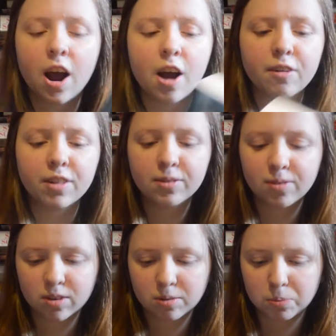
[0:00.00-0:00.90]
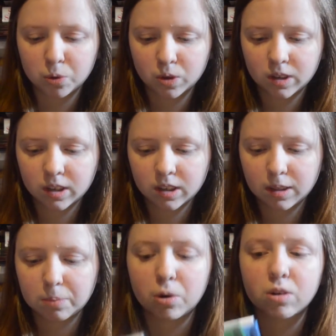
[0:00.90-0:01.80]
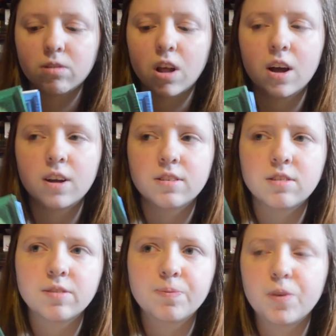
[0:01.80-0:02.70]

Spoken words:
I read the first book, The Book of Lies,